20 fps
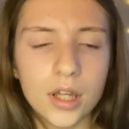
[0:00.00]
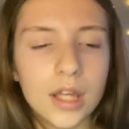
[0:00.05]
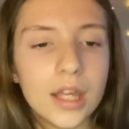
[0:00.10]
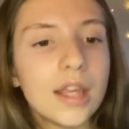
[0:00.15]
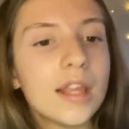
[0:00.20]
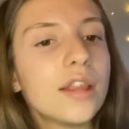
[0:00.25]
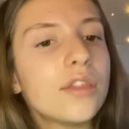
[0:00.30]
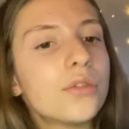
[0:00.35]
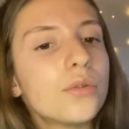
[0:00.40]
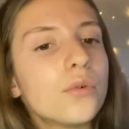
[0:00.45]

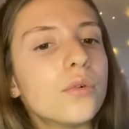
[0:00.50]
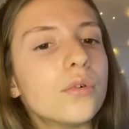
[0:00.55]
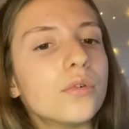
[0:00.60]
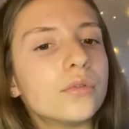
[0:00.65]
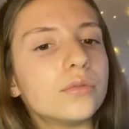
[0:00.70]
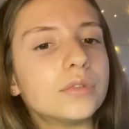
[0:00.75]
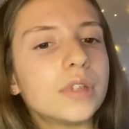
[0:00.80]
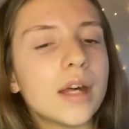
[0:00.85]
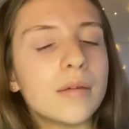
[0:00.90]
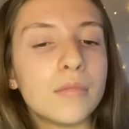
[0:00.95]
He
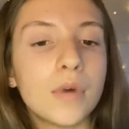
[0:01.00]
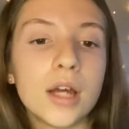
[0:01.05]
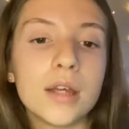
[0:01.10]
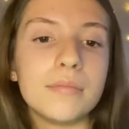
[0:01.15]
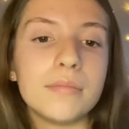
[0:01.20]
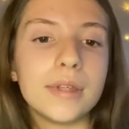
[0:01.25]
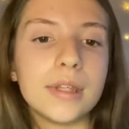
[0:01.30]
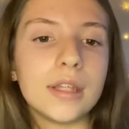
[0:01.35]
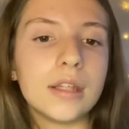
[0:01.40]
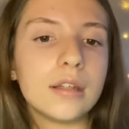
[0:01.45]
thought there might
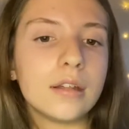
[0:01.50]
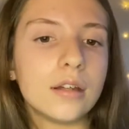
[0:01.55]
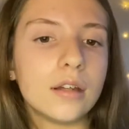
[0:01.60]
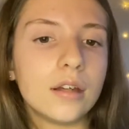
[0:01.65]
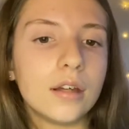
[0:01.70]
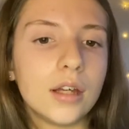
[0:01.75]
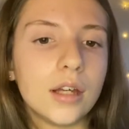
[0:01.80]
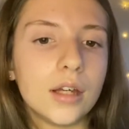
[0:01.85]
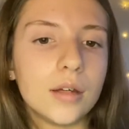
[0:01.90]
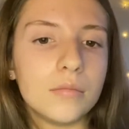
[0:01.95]
be,
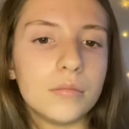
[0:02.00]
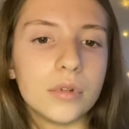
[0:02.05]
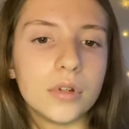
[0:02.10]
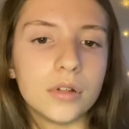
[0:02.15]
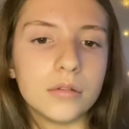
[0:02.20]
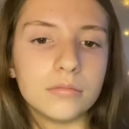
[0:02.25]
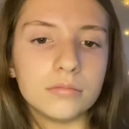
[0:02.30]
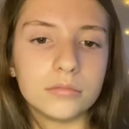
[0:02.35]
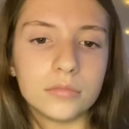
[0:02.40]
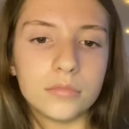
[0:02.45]

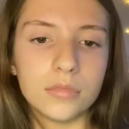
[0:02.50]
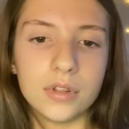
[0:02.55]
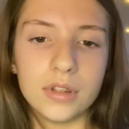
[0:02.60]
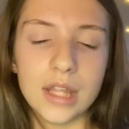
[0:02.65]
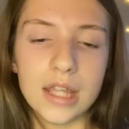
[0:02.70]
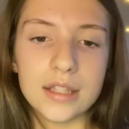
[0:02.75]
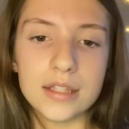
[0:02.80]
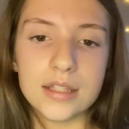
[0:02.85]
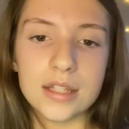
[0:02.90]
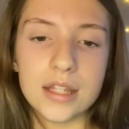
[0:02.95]
but
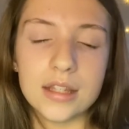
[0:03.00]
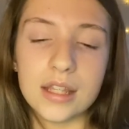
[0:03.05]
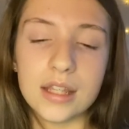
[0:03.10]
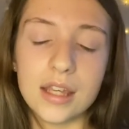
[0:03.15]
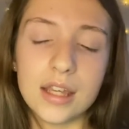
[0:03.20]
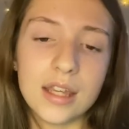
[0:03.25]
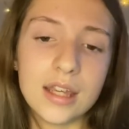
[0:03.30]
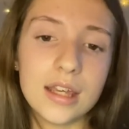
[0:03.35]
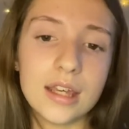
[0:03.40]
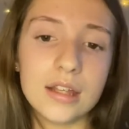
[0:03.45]
that's neither
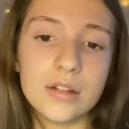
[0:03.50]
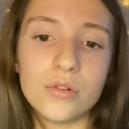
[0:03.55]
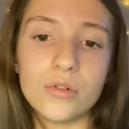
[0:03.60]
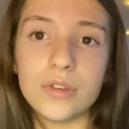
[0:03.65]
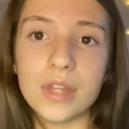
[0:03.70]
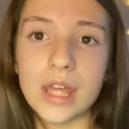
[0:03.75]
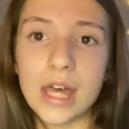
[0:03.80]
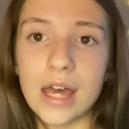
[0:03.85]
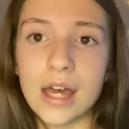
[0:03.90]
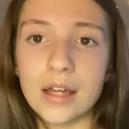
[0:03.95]
here nor
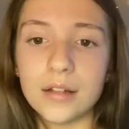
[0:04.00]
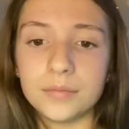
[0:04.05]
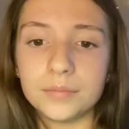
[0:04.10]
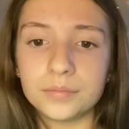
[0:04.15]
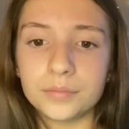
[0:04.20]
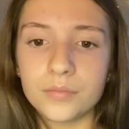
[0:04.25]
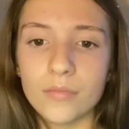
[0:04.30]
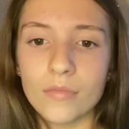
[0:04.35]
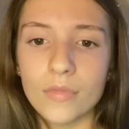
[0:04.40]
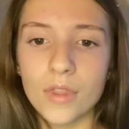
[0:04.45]
there.
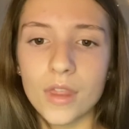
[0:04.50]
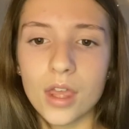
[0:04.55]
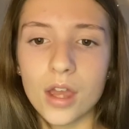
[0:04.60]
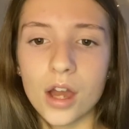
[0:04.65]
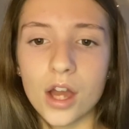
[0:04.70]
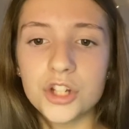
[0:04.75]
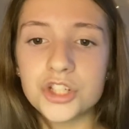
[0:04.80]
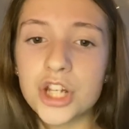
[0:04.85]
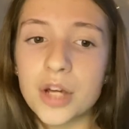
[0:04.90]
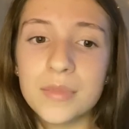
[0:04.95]

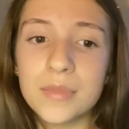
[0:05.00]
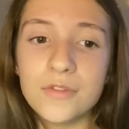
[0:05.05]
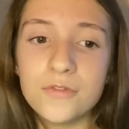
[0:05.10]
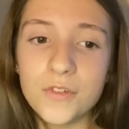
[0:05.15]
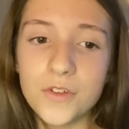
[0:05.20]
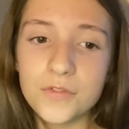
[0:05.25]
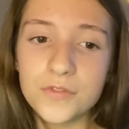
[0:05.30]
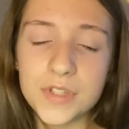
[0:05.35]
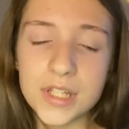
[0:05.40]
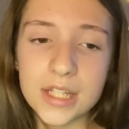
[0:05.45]
I shall be
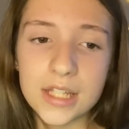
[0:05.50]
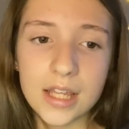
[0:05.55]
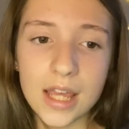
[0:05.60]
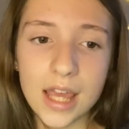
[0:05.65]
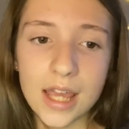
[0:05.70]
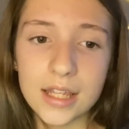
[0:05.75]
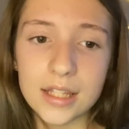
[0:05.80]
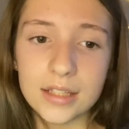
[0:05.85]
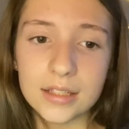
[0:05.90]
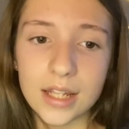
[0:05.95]

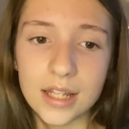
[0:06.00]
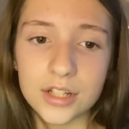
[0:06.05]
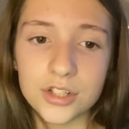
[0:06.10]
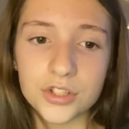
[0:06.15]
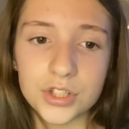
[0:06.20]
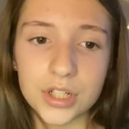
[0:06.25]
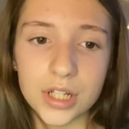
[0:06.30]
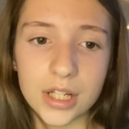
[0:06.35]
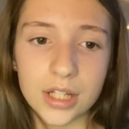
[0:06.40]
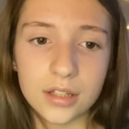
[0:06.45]
58
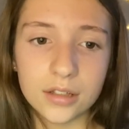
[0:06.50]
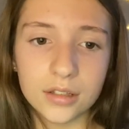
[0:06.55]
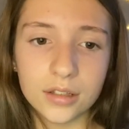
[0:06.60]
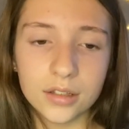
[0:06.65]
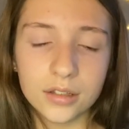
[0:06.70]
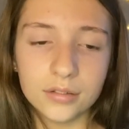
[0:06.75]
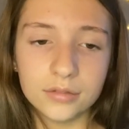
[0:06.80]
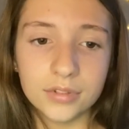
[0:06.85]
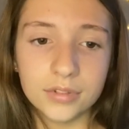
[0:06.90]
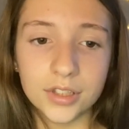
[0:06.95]
next year.
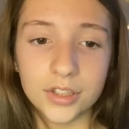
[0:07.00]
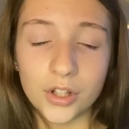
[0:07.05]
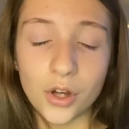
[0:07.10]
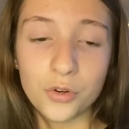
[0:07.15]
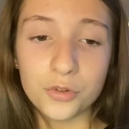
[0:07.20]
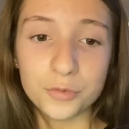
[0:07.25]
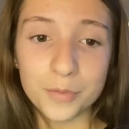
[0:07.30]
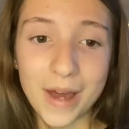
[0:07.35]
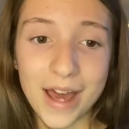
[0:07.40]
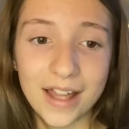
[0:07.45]
An
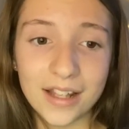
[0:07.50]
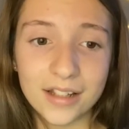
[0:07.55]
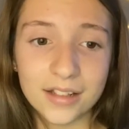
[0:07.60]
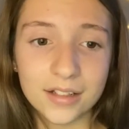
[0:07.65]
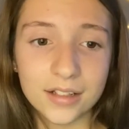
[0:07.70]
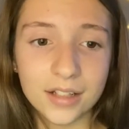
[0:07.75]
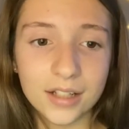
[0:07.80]
old man.